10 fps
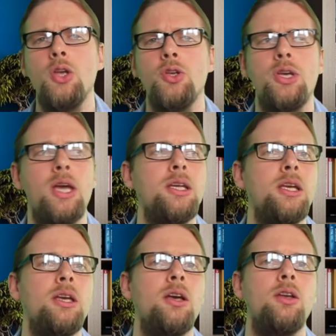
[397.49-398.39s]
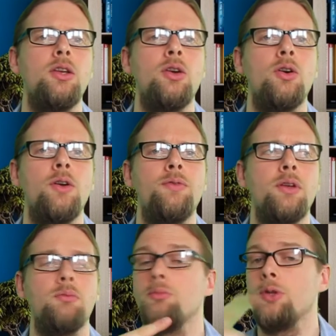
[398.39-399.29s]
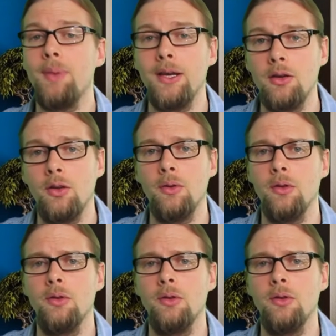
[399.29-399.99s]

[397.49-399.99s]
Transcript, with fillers: you're getting, you know, depending on